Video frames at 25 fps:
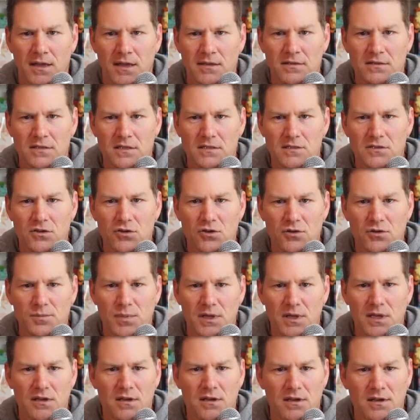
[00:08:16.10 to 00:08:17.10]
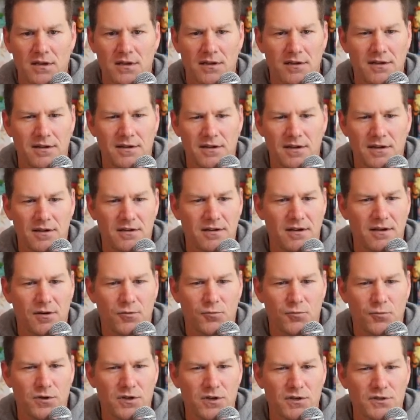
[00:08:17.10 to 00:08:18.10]
This could be a
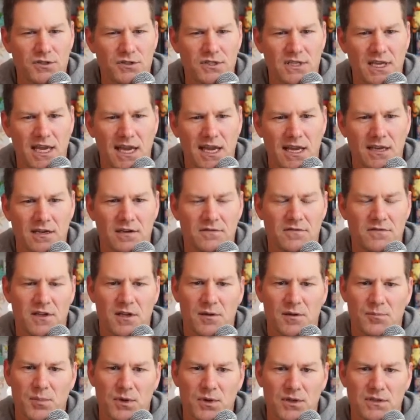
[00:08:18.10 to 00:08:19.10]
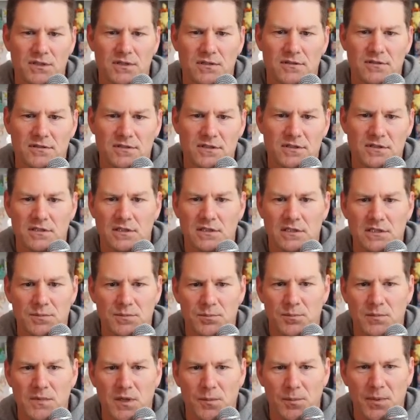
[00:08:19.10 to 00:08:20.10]
real scan of it, but
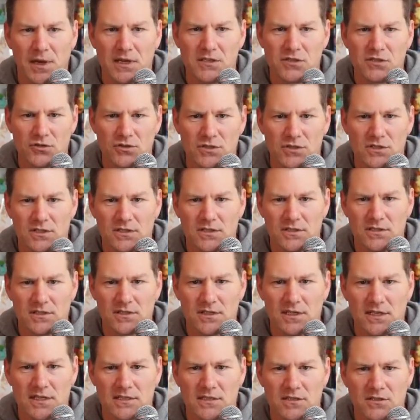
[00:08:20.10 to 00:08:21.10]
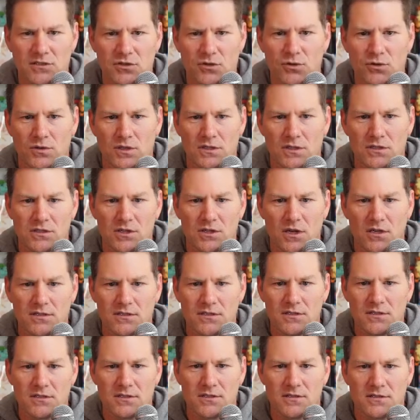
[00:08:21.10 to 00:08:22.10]
the picture just isn't doing it
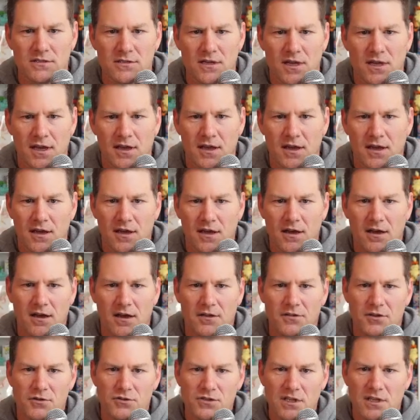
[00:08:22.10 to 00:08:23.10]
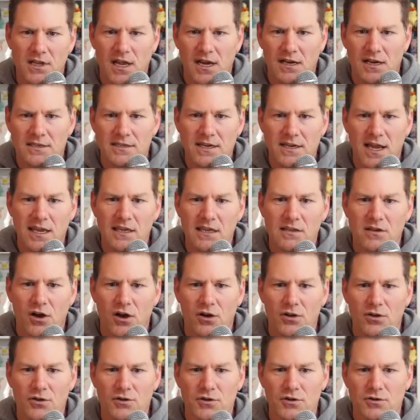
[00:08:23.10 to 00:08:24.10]
justice. There's a lot of night
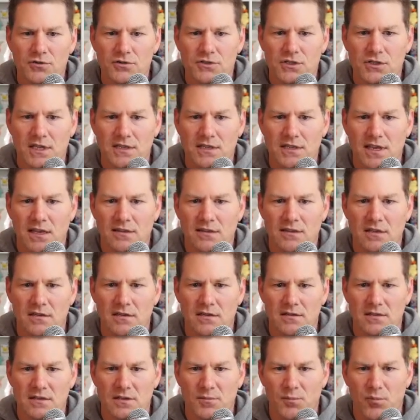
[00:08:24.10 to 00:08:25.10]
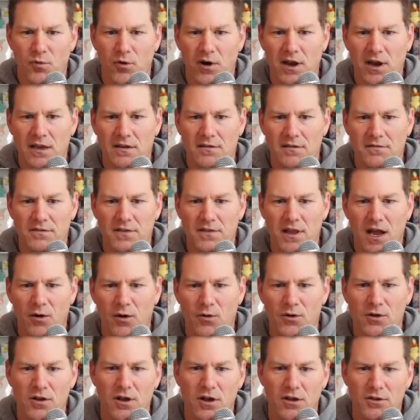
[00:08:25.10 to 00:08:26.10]
colors and then the bright
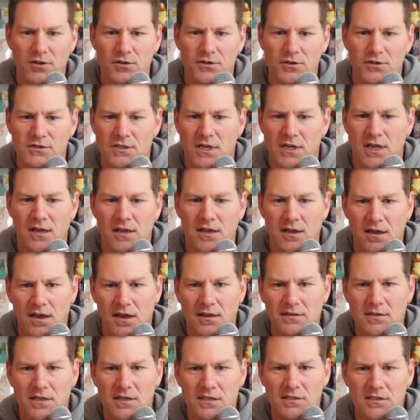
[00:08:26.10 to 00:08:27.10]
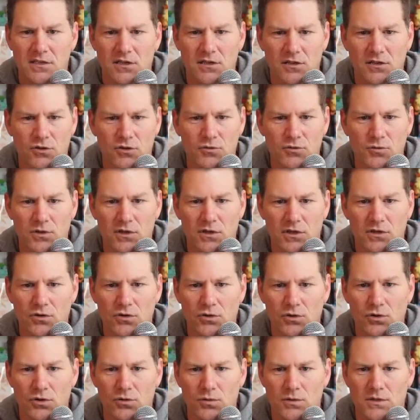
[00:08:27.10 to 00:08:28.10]
flower colors. I think it's going to really
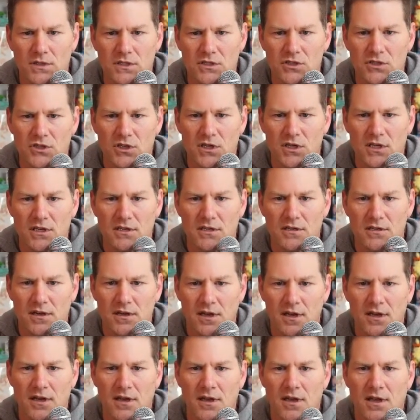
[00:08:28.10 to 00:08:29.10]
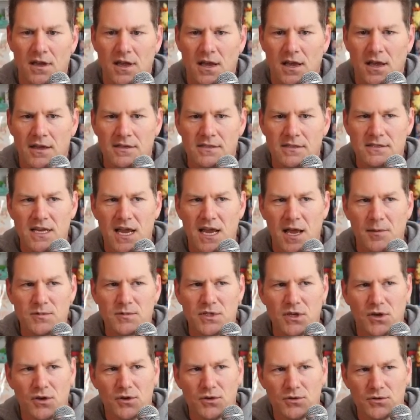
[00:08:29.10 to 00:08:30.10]
cool with the sheen.
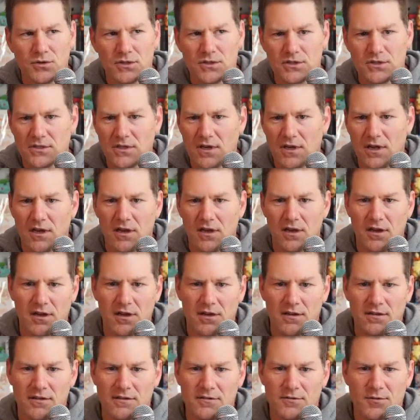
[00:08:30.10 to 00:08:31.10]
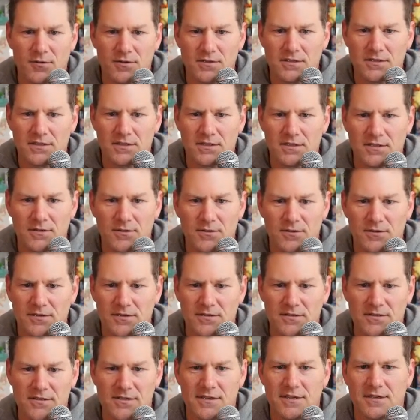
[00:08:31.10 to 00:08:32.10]
Zapdos.
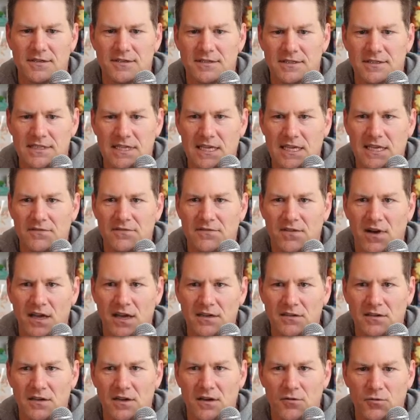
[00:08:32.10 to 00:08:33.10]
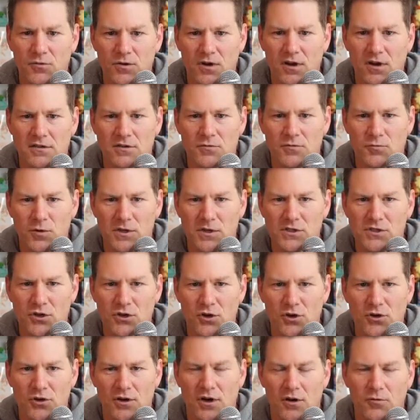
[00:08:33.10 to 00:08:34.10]
Didn't find
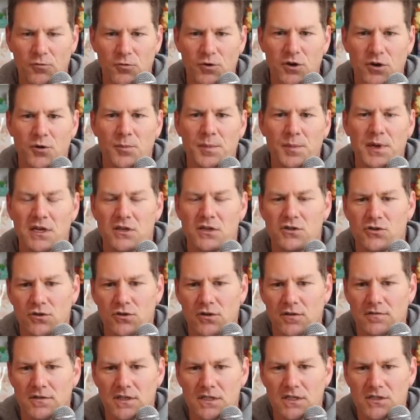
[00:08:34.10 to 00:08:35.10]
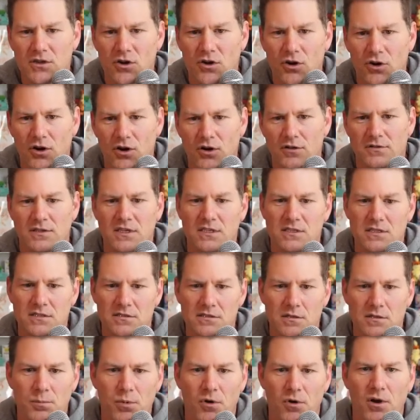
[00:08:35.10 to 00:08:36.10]
a real picture of this card. This is
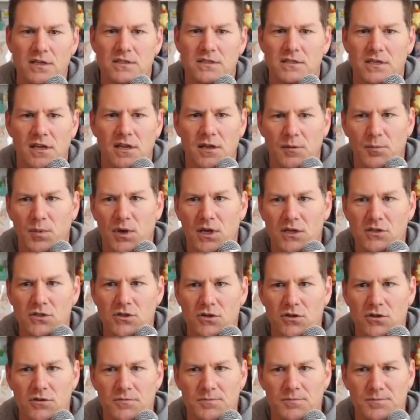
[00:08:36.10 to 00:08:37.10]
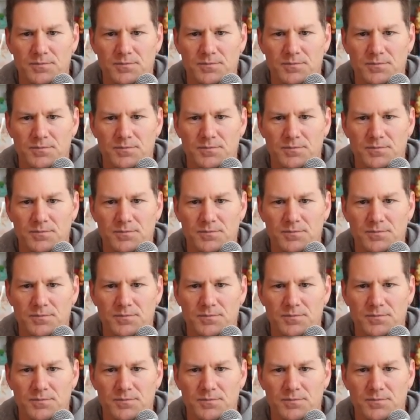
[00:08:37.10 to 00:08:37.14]
the press kit picture.